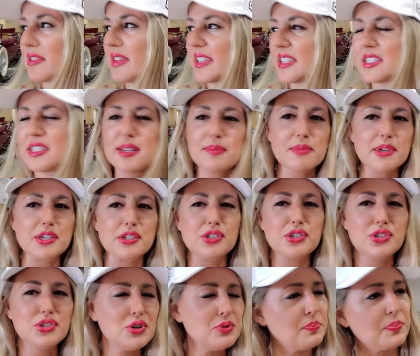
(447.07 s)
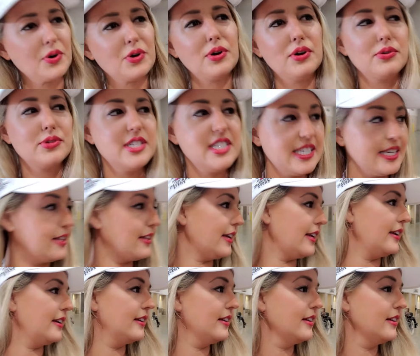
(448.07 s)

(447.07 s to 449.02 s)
like something super silly,